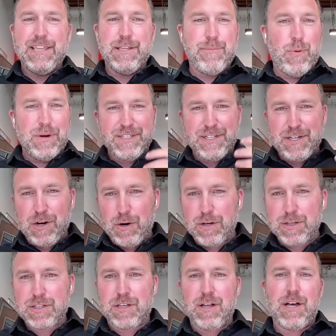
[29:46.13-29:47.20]
the Boys and
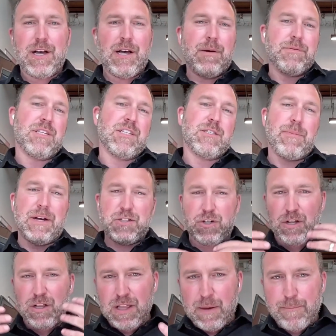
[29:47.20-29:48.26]
Girls Clubs, the
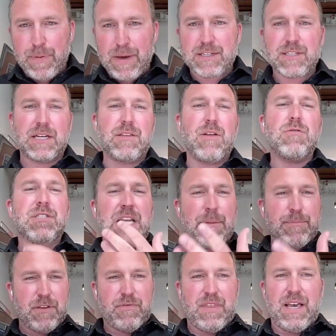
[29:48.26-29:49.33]
Special Olympics, like those
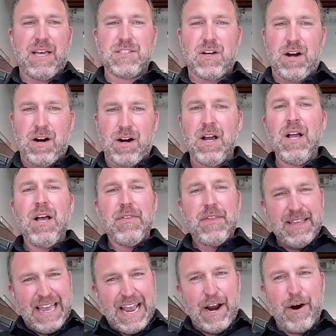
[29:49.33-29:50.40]
types of things are
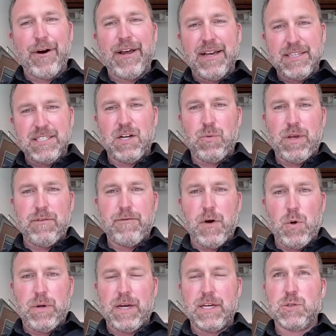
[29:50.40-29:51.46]
the areas that we
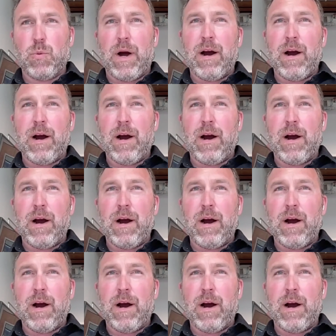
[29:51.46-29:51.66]
focus,